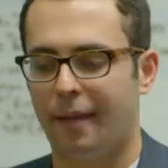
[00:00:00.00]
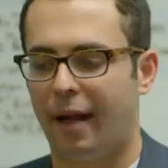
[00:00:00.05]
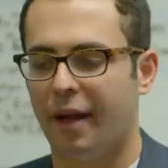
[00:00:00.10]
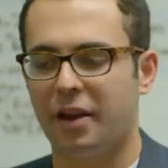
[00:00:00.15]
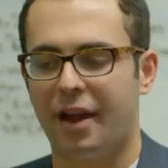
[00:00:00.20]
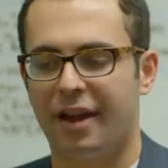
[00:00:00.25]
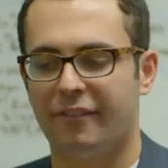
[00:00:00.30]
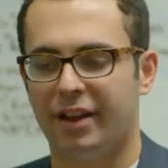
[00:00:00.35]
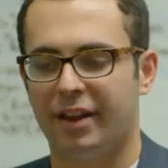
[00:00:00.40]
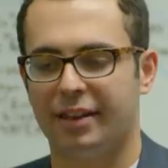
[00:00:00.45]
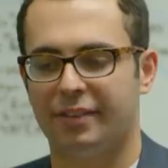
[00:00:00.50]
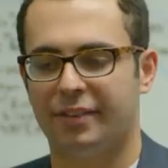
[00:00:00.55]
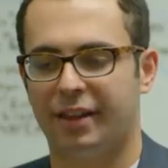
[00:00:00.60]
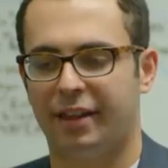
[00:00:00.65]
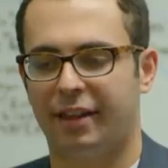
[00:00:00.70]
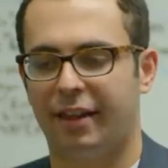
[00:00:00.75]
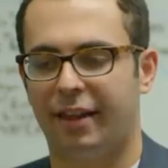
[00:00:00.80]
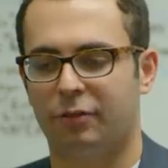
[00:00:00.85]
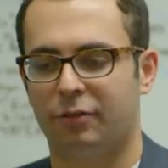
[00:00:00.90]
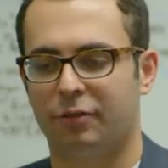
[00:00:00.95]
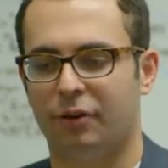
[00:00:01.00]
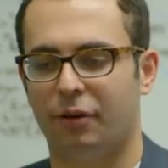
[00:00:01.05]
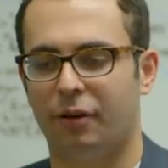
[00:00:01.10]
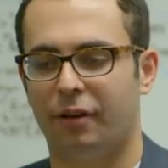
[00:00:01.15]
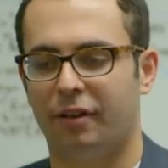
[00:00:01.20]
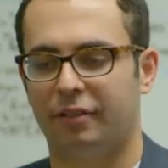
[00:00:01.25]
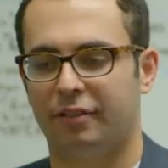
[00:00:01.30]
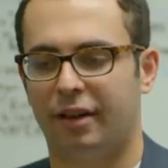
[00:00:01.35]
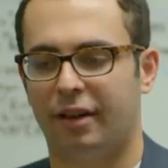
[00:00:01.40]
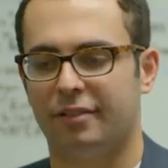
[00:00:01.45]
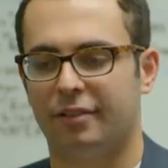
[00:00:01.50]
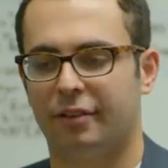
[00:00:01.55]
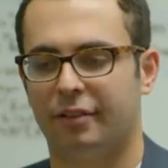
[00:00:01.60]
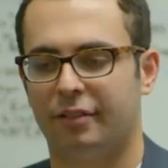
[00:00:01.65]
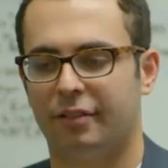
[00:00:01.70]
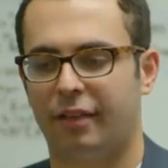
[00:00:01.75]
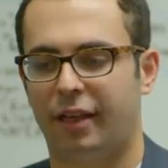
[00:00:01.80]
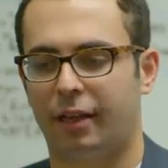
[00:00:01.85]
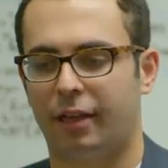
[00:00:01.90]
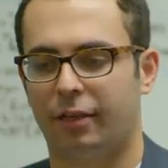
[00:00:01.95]
I don't have anything against lawyers. I
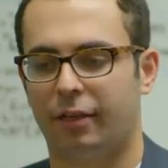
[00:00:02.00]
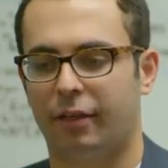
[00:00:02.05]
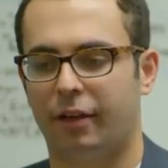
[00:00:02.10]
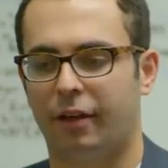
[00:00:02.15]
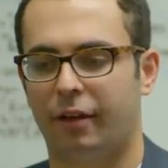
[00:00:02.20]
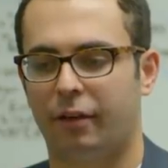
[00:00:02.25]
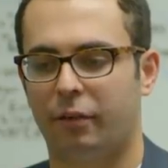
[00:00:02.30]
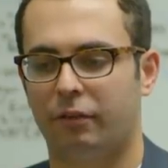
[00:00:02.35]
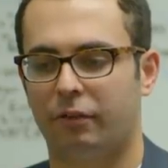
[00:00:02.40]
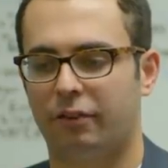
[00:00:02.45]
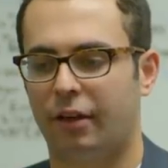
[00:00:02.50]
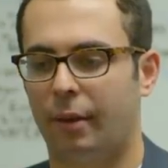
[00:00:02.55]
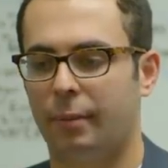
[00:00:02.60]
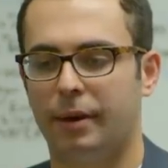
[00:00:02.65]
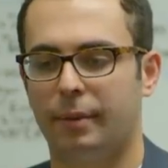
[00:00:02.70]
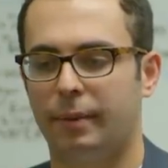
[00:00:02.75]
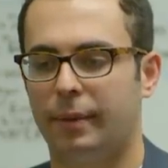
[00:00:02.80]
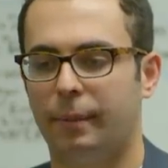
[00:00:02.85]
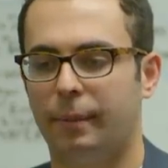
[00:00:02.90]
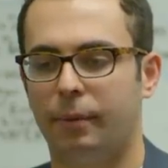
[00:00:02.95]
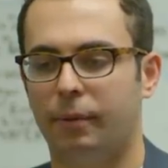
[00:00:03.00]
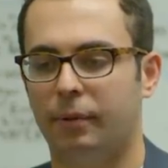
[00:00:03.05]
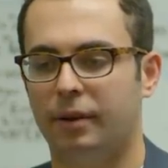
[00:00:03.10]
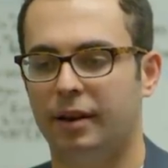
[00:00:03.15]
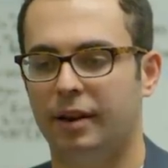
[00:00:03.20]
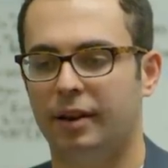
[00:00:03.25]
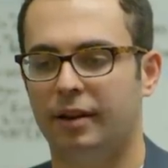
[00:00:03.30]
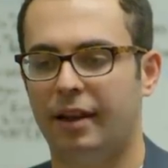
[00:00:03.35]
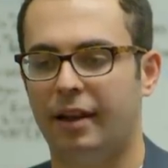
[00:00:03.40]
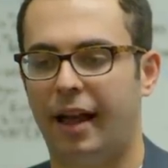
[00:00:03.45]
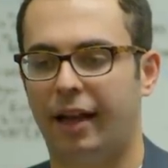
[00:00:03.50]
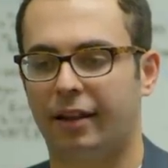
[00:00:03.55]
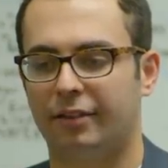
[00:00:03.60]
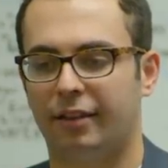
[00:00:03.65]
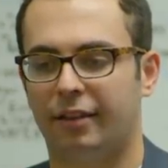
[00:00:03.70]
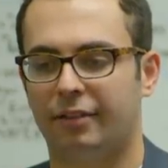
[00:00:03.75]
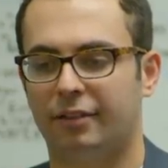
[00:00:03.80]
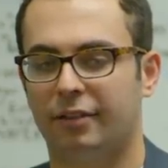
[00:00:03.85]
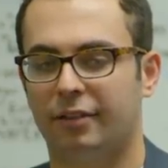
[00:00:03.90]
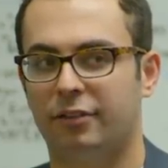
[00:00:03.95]
just think that so many people need
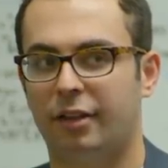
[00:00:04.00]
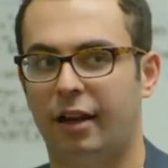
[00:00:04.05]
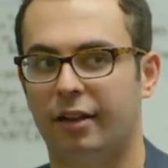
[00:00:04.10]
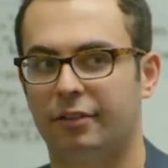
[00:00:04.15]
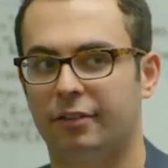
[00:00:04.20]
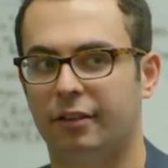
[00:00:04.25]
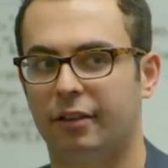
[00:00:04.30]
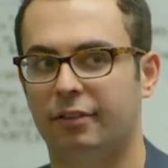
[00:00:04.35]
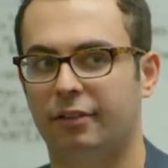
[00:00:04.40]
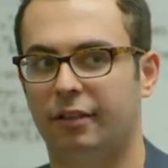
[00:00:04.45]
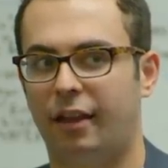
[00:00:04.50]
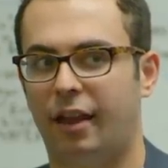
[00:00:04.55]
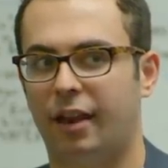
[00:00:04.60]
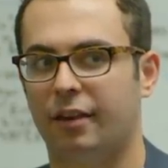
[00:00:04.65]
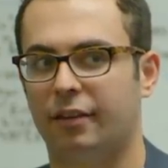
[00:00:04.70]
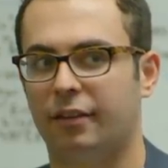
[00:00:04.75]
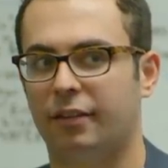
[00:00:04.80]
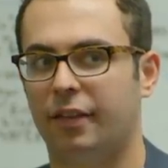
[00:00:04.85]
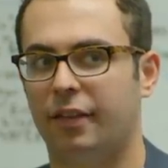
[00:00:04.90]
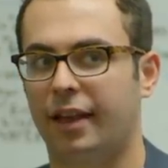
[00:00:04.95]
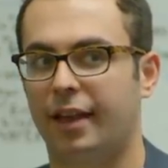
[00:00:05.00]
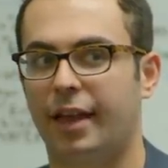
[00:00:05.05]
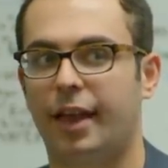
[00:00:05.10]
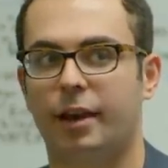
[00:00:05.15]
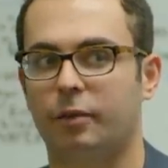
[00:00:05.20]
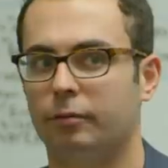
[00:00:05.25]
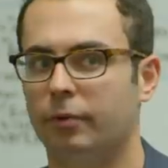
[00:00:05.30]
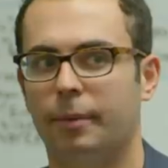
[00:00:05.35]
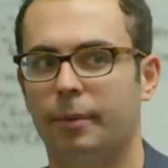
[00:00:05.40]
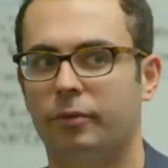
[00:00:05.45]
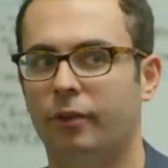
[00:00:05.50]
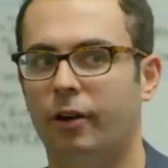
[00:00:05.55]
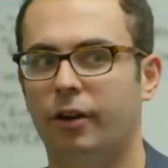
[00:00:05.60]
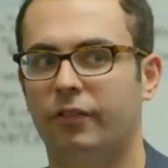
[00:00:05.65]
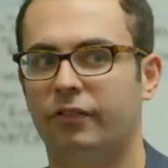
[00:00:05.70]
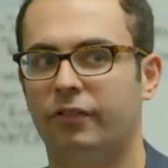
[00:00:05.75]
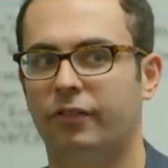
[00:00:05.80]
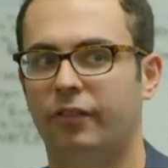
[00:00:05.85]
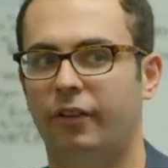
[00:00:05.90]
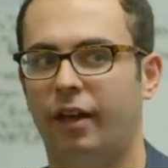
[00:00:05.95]
access to justice and they're getting ripped
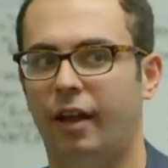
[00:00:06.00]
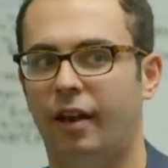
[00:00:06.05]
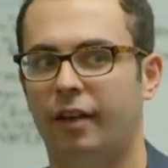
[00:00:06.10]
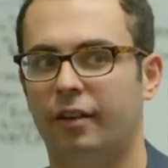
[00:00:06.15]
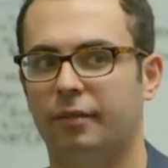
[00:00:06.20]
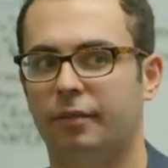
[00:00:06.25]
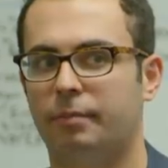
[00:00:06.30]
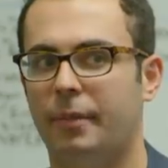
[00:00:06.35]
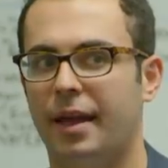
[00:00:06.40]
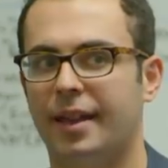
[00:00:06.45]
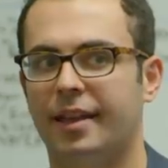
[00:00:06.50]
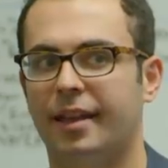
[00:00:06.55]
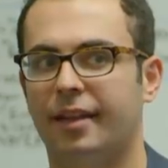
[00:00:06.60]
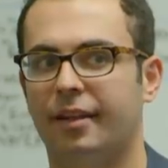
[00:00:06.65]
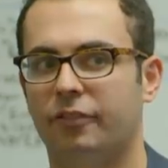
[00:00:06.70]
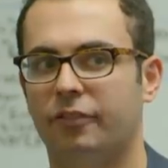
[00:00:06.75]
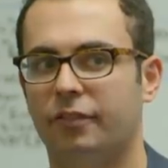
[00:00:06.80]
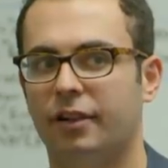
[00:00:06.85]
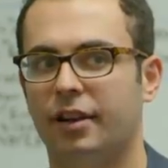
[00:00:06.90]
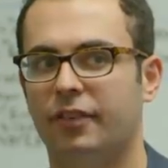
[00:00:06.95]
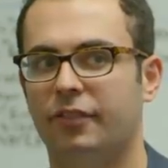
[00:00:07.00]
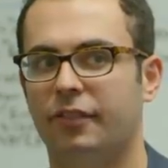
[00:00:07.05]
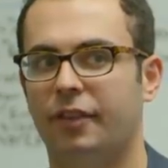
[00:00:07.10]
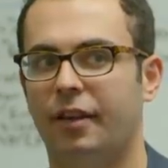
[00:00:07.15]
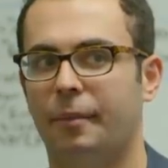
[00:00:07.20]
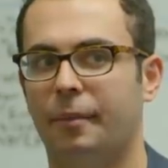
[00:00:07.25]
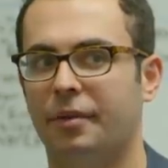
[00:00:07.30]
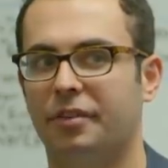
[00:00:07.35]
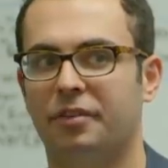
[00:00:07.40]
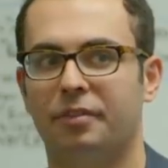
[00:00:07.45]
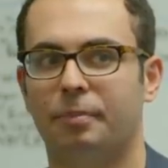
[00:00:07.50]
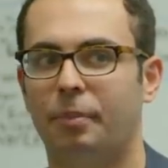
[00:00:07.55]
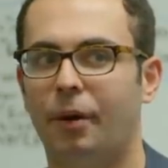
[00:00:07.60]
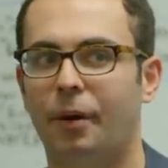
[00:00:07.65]
off and making it free for them is